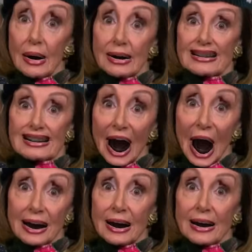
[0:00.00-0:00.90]
Chuck!
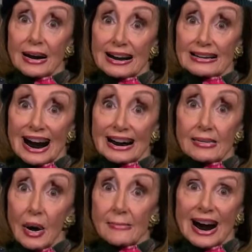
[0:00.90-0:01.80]
He's eating all
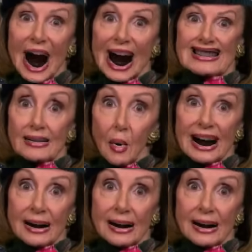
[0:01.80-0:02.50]
my ice cream!